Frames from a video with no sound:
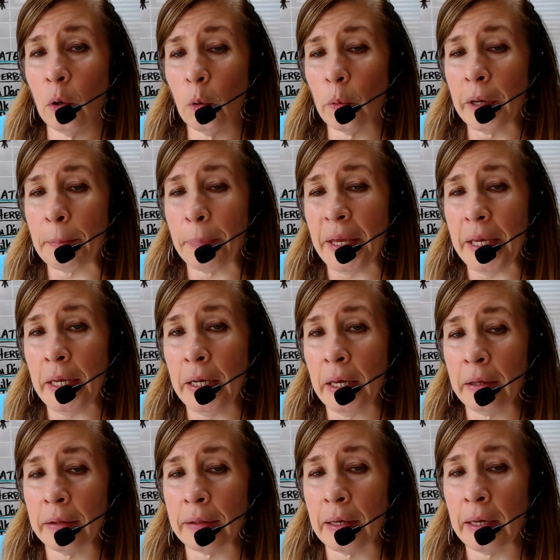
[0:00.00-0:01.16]

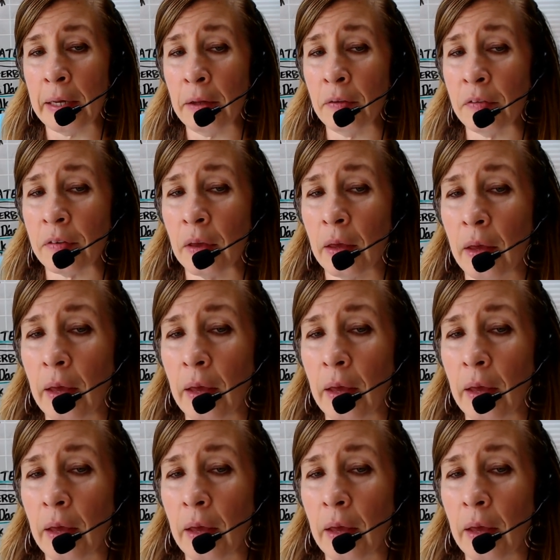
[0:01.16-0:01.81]
repeating things,